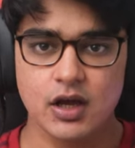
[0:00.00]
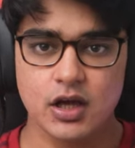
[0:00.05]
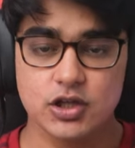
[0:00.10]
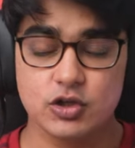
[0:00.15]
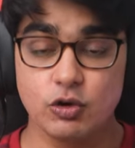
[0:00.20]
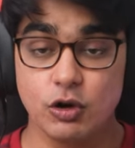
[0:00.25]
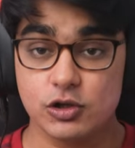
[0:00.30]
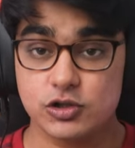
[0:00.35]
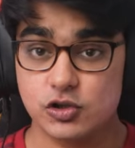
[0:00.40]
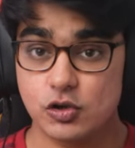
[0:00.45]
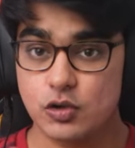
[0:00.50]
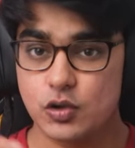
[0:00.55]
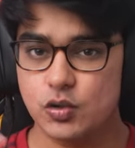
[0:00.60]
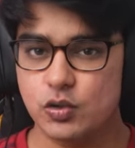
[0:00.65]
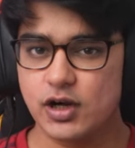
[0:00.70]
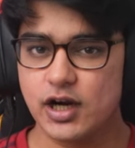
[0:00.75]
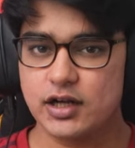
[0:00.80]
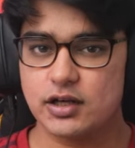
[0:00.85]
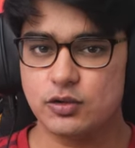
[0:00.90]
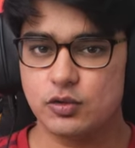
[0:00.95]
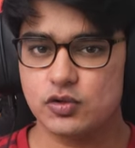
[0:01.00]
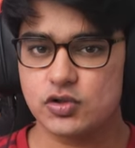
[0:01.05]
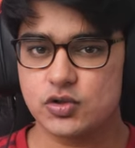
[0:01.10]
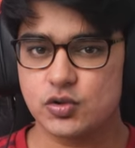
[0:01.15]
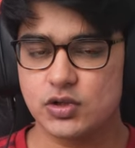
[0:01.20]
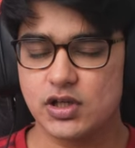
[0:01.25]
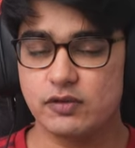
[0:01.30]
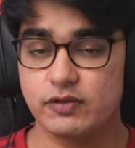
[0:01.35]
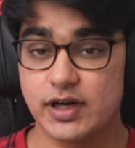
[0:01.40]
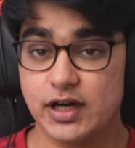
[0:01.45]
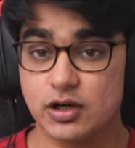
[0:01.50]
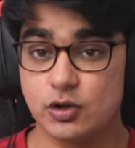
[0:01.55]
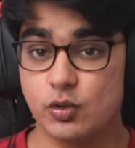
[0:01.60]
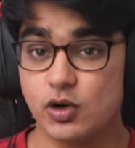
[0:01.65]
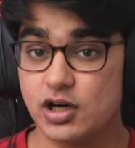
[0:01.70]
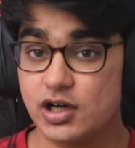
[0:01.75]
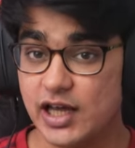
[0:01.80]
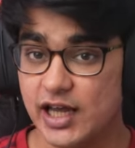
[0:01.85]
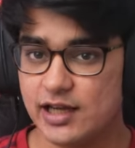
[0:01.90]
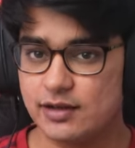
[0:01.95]
You also do get used to the weight
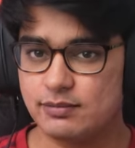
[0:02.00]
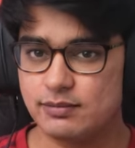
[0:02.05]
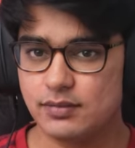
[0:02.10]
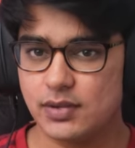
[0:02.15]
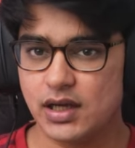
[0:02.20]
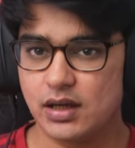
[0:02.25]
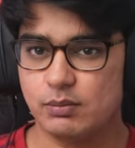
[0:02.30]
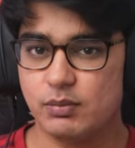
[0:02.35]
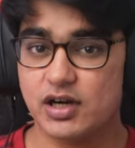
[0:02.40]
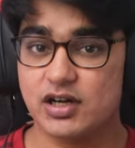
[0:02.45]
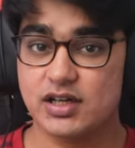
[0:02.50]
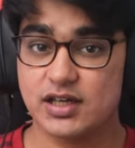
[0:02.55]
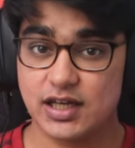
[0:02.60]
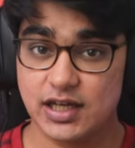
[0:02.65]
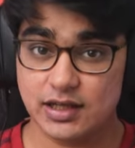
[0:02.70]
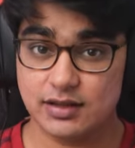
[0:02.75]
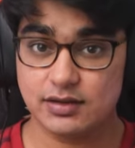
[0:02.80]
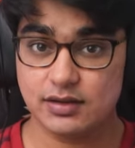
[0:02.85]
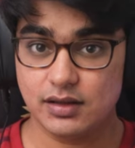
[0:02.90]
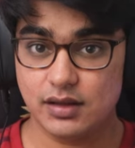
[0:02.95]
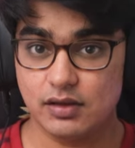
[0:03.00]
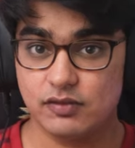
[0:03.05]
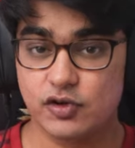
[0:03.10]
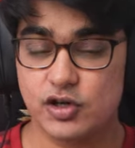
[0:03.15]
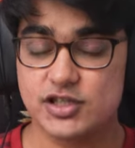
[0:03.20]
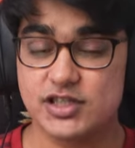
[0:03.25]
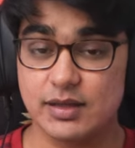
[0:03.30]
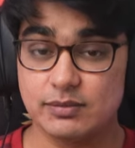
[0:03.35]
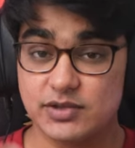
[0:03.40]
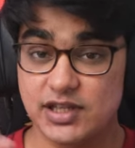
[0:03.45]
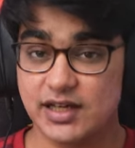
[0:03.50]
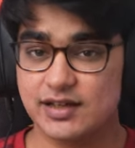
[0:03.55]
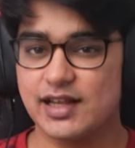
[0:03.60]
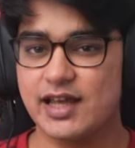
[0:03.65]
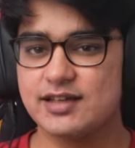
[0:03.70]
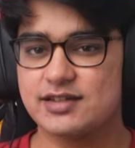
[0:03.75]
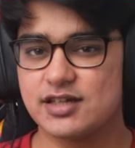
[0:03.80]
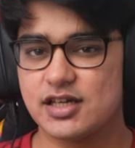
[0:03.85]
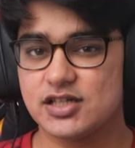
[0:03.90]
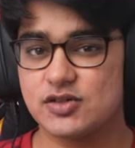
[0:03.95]
over time, but again, for something
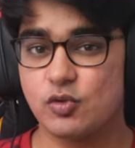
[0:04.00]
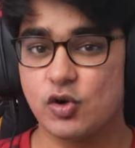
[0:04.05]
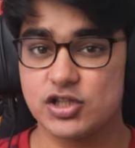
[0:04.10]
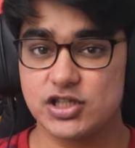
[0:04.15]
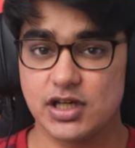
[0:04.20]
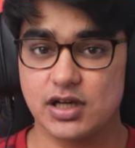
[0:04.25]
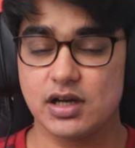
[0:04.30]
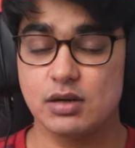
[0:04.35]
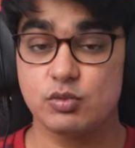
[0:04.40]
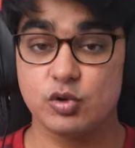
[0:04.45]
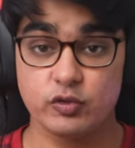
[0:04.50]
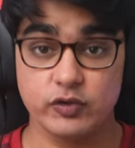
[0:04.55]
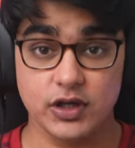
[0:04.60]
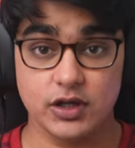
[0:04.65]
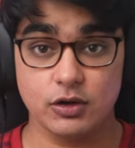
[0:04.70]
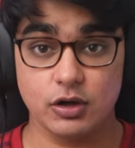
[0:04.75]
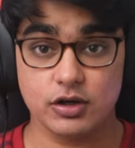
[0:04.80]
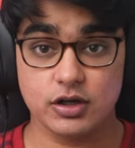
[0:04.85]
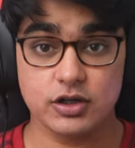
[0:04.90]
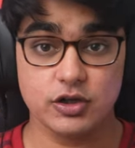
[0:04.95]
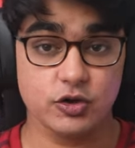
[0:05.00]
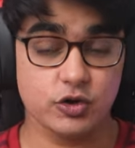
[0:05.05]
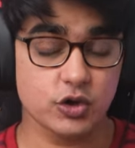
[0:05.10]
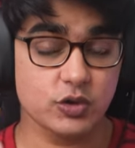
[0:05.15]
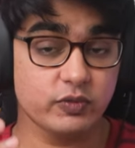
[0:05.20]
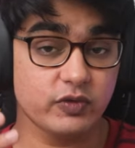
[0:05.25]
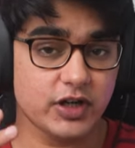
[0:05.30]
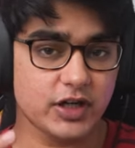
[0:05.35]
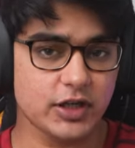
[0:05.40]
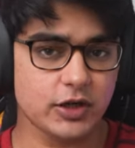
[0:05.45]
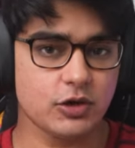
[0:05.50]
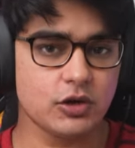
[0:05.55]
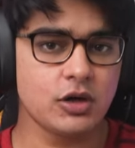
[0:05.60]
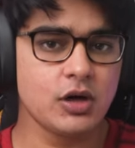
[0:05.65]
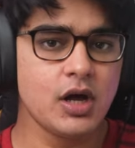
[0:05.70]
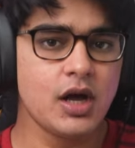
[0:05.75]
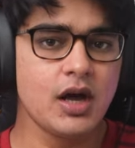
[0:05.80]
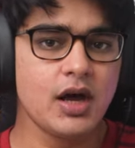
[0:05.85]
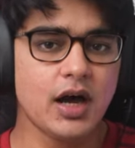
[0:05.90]
like just watching a movie or a YouTube video,